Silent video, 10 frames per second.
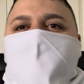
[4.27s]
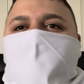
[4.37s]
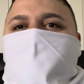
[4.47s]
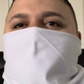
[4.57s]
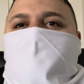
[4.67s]

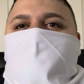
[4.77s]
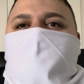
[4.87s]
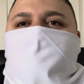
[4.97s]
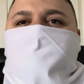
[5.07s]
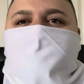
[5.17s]
This video I
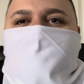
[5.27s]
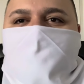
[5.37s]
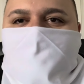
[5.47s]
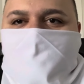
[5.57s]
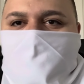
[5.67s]
want to speak
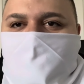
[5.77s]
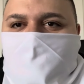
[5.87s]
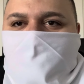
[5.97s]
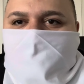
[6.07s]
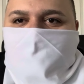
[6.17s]

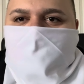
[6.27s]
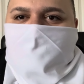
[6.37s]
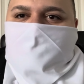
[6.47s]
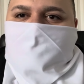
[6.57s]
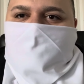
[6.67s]
on
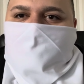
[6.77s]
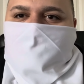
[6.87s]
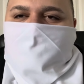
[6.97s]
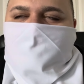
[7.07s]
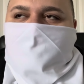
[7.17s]
Famous
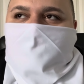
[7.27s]
Dex.